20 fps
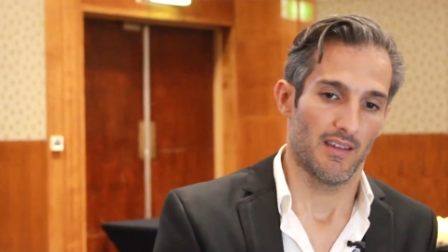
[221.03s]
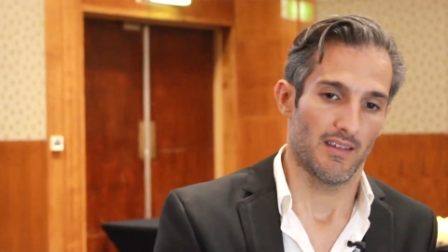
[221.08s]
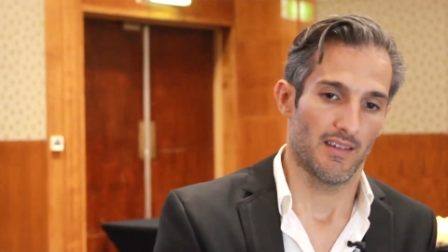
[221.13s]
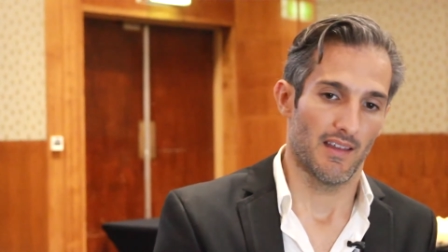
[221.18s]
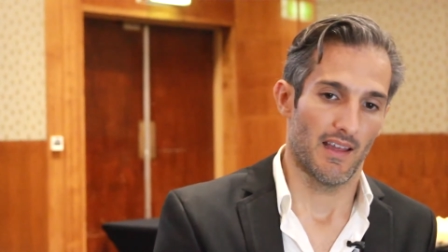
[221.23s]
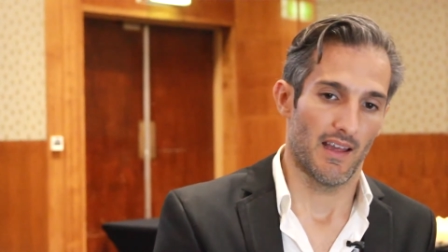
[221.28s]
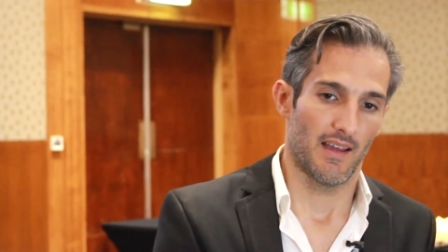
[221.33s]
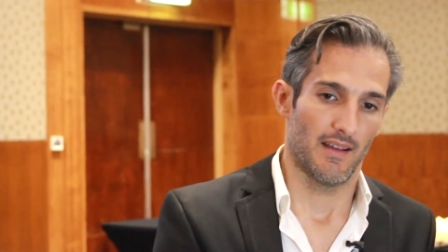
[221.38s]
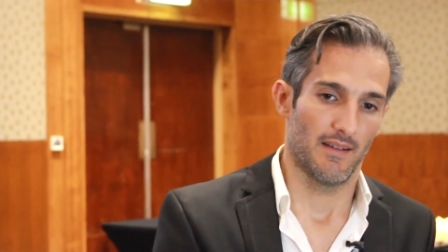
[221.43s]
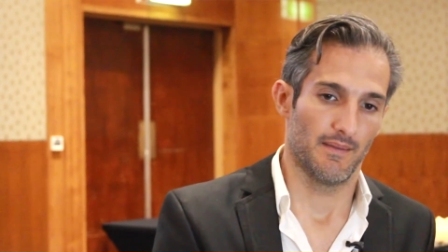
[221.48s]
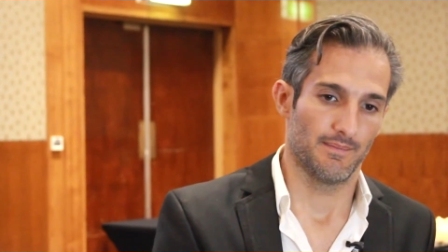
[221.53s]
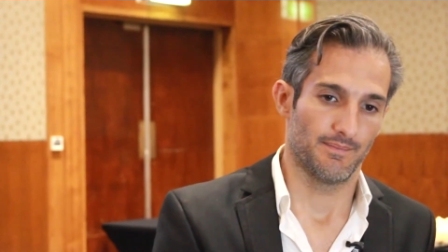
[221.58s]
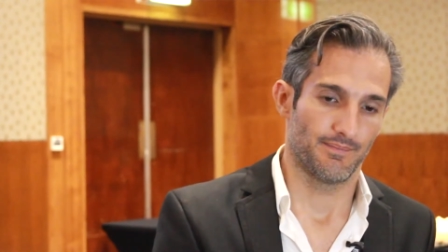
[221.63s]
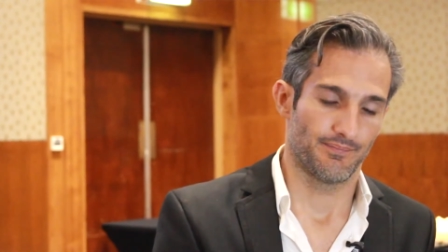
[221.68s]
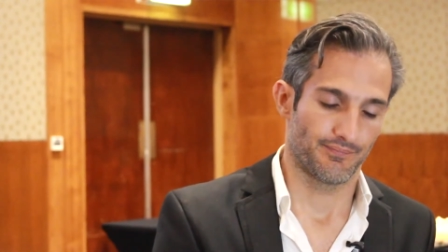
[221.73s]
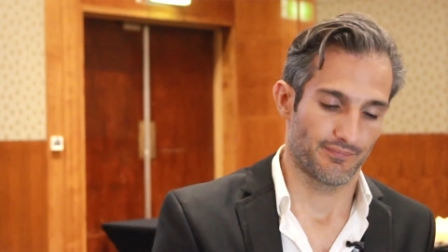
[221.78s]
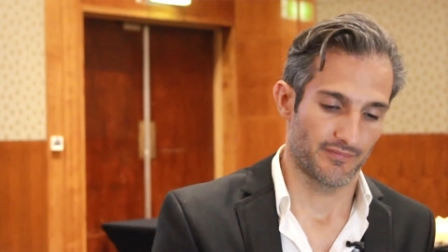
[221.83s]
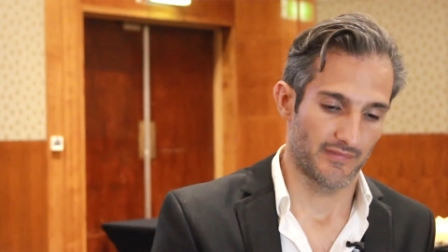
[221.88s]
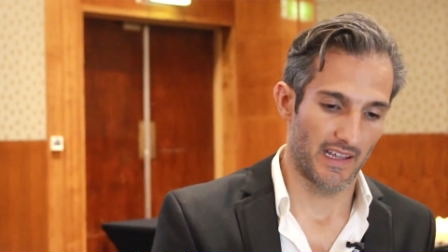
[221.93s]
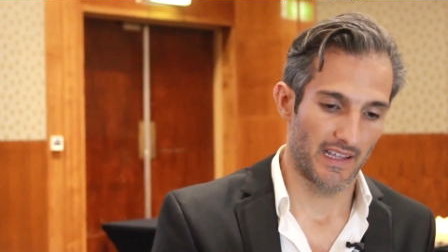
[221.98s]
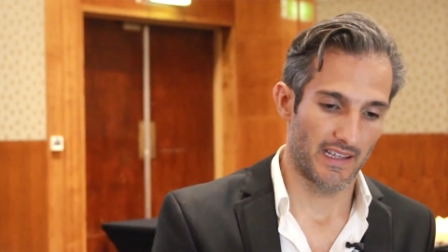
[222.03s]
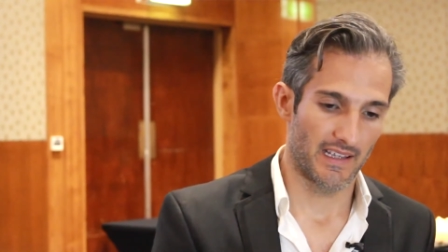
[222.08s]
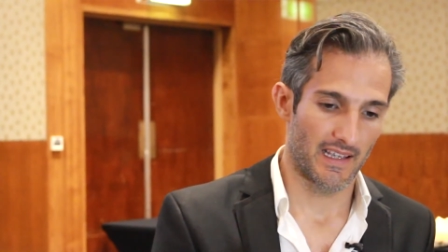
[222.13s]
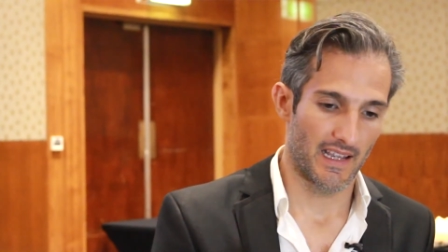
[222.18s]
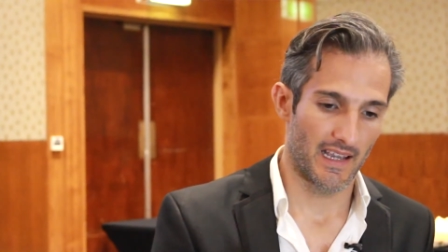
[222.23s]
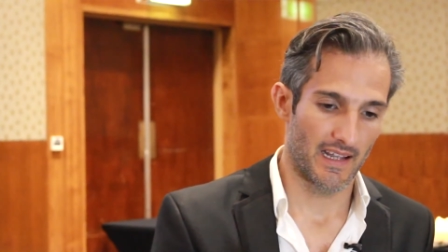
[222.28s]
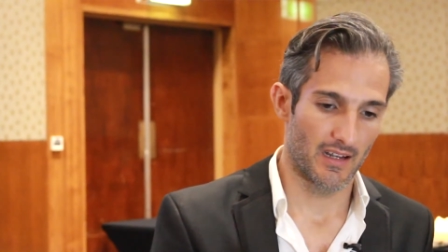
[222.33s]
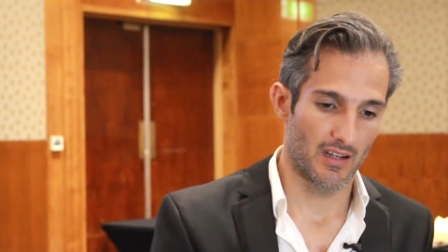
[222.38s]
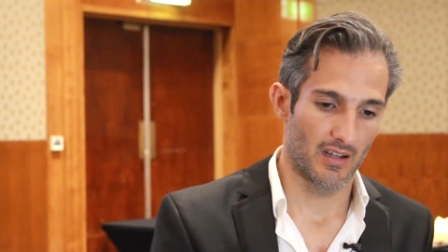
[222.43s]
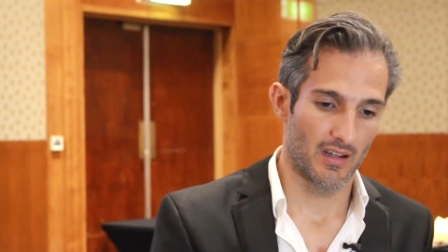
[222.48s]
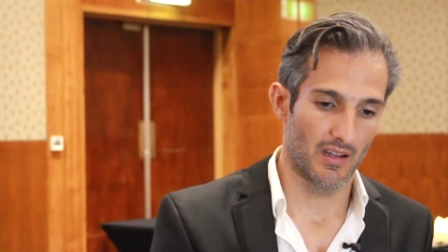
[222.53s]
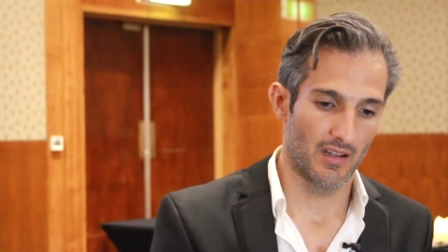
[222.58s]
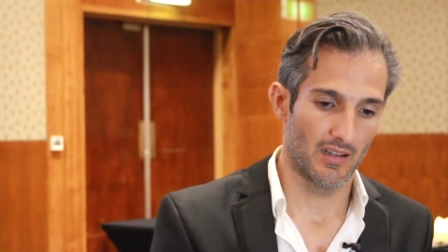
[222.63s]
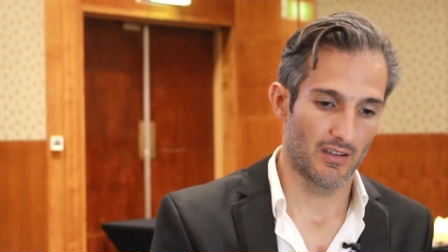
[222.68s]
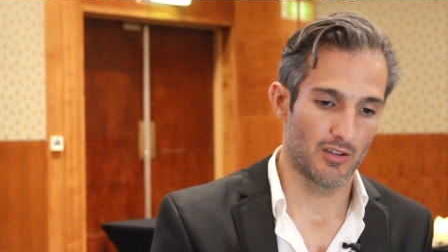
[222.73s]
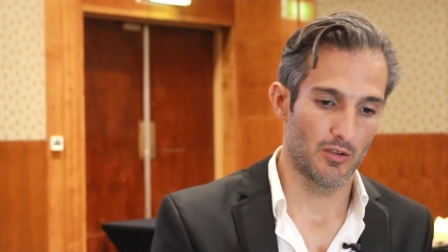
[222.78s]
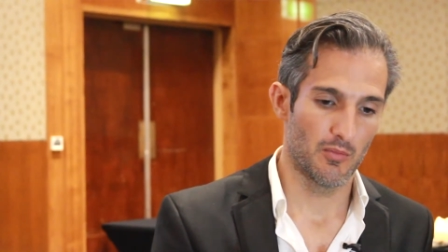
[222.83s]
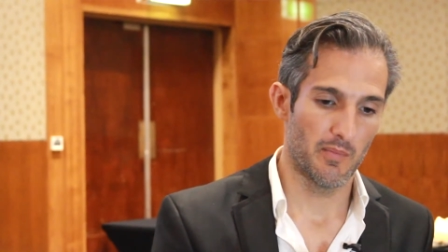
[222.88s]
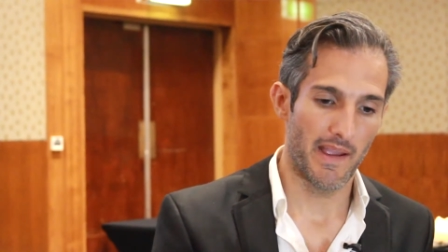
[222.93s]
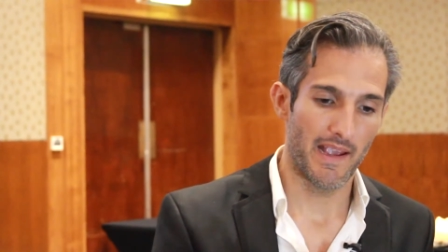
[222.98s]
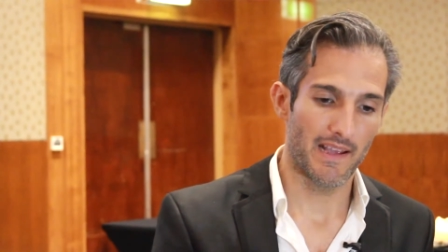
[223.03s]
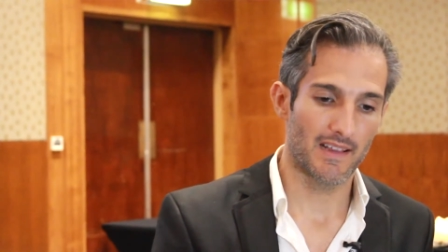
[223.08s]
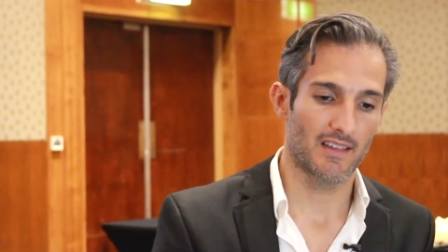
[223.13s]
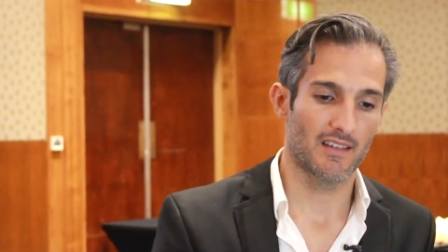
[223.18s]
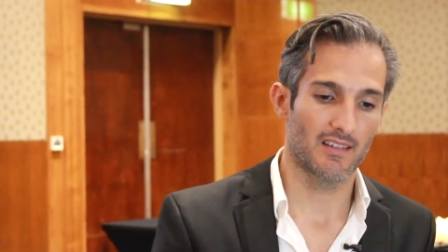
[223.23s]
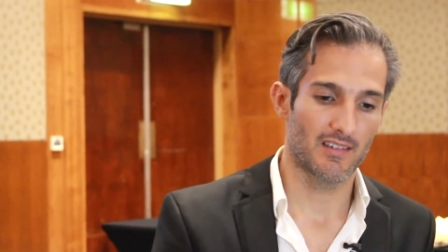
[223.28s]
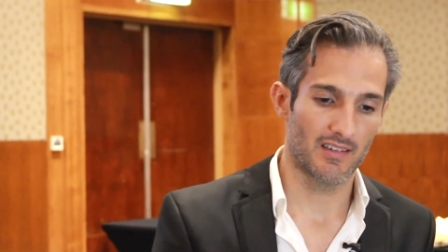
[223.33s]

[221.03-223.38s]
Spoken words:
that they can, to make the